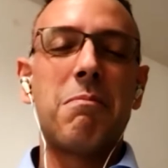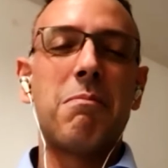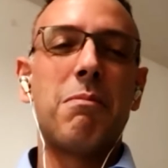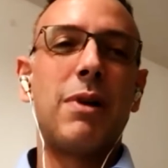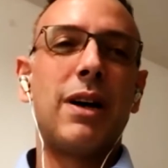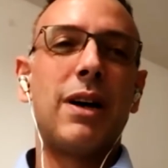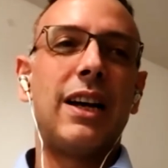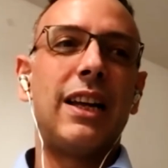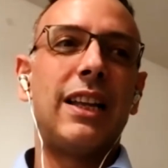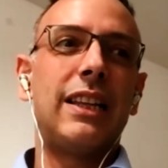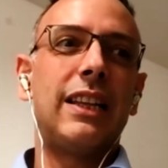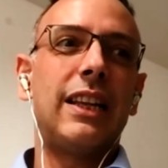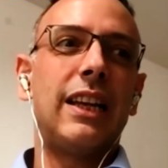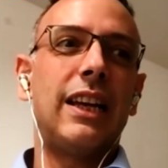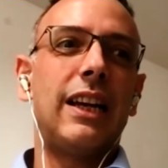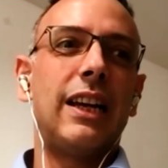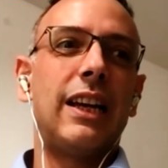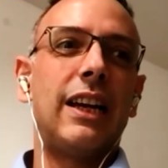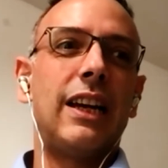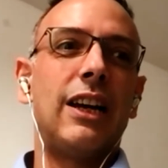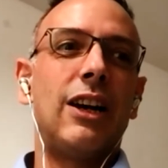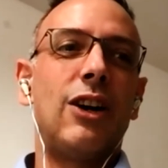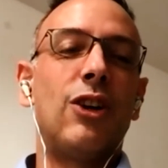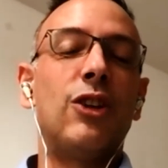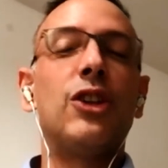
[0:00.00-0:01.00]
But
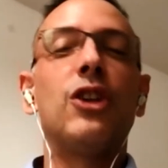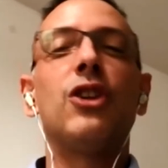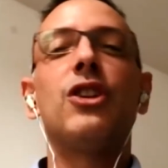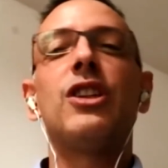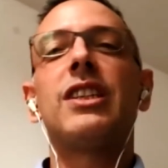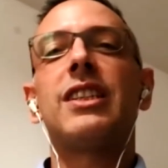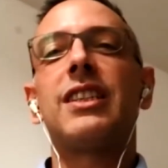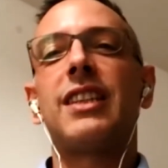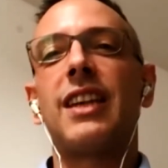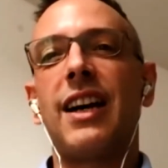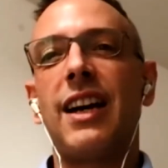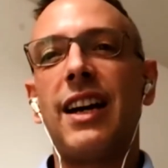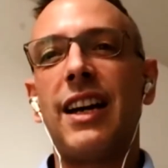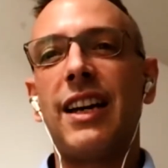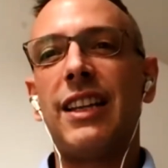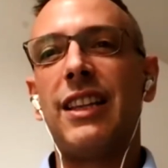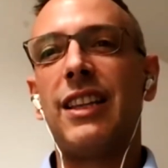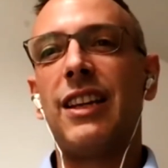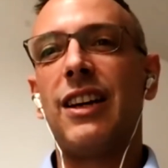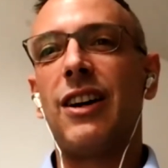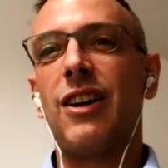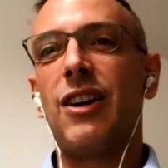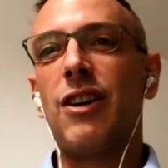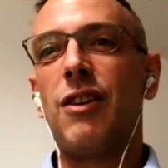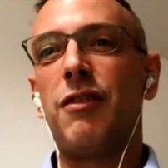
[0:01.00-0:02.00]
on the other
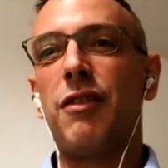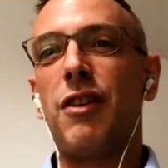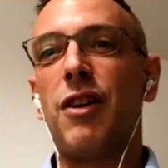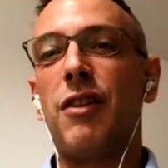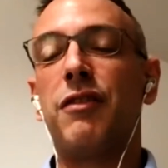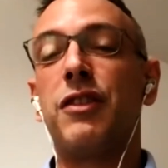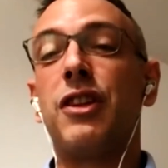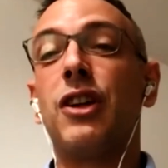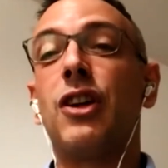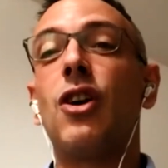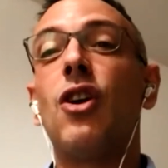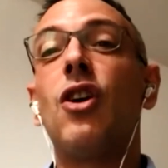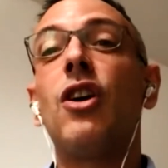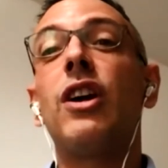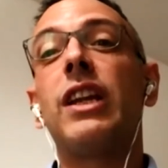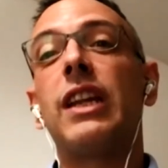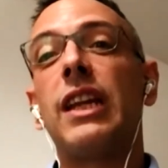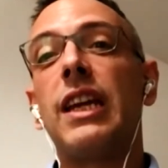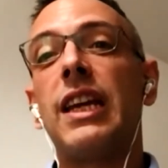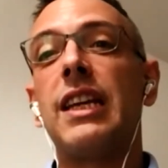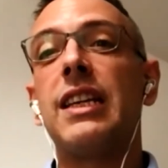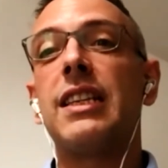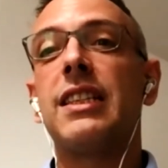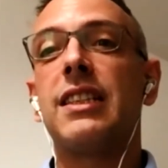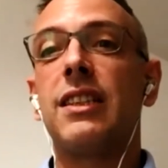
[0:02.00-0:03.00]
side of the coin
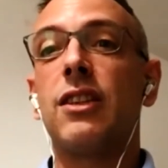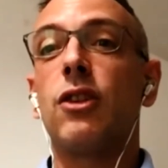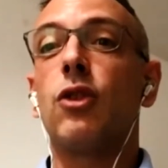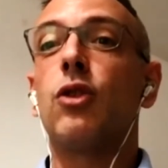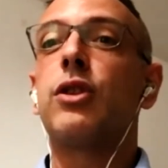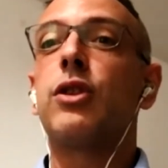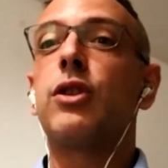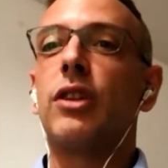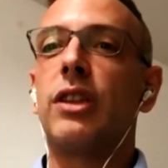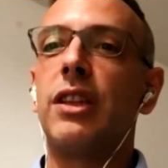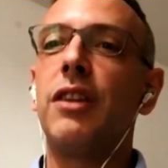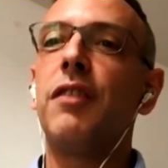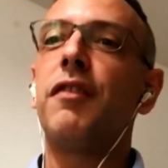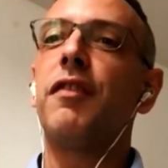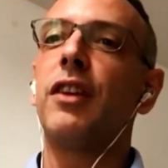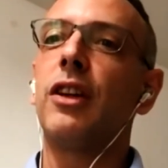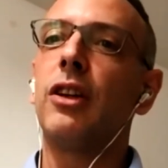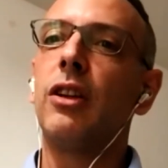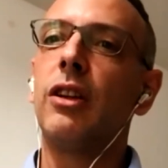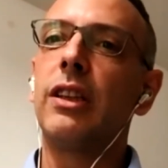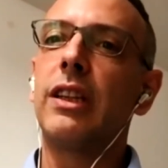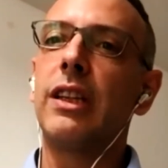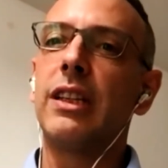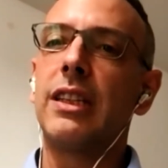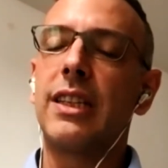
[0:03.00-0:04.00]
is also a
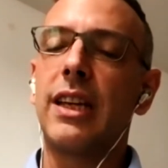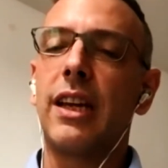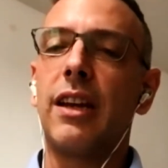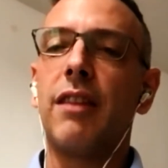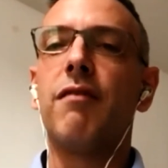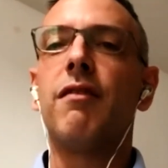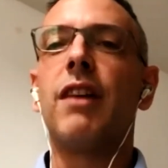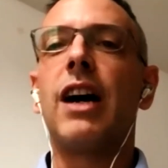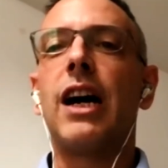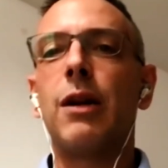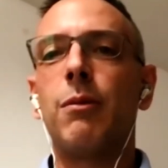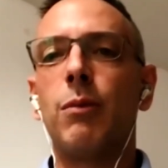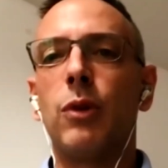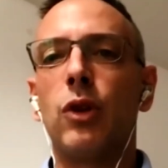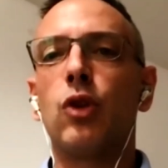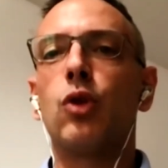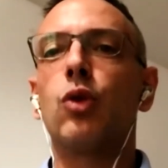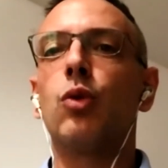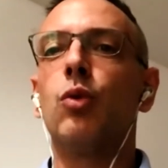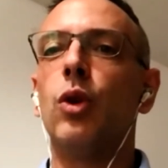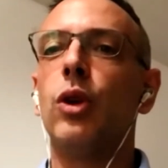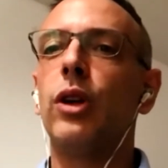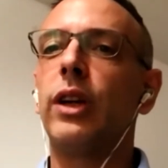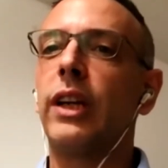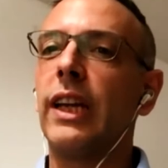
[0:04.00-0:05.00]
difficult, let's say, environment
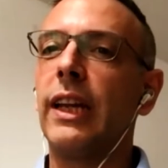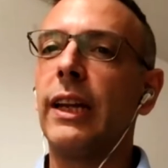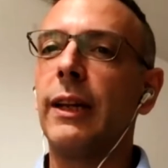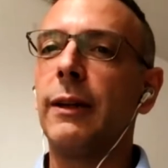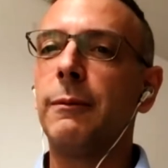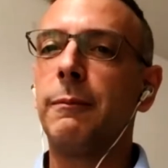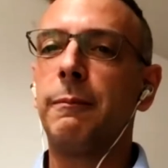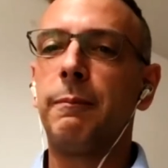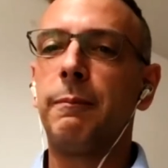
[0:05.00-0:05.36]
to work in.